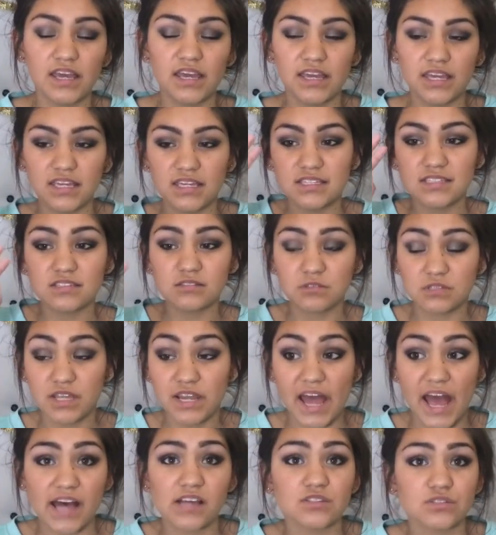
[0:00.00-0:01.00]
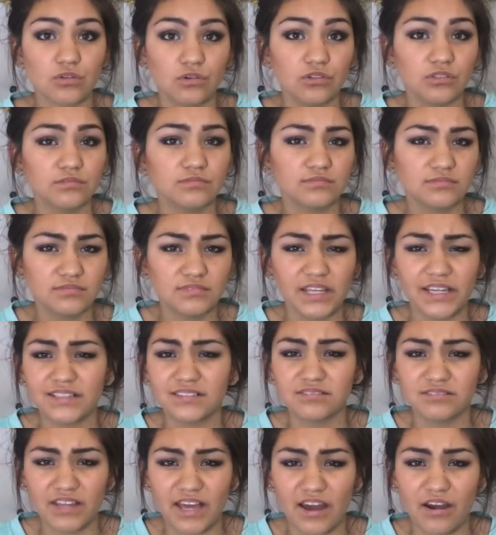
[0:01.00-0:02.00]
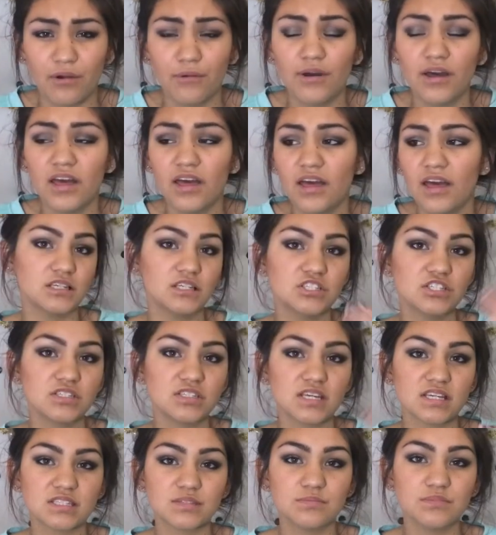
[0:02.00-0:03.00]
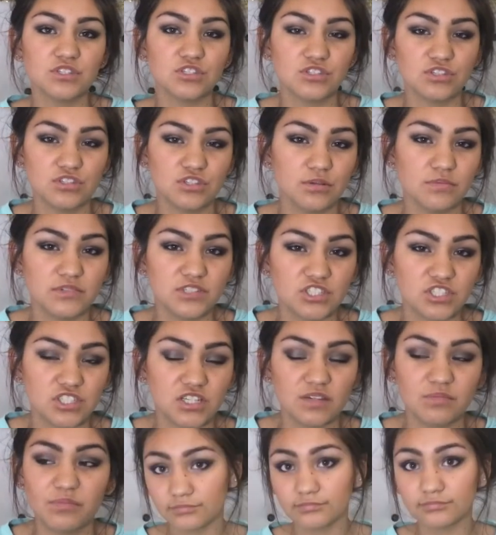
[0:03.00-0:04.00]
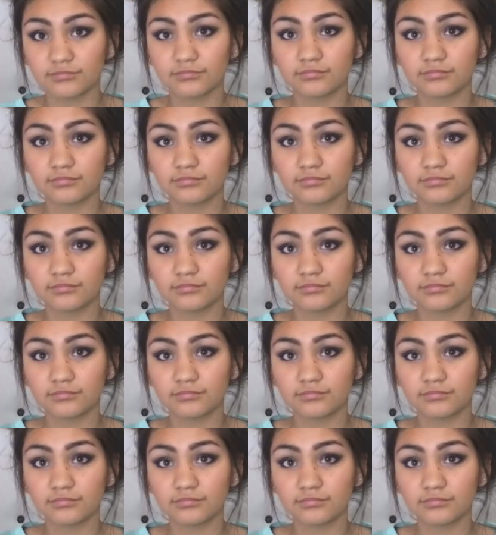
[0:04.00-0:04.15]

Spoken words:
he's an asshole like now. He just texts me stupid shit.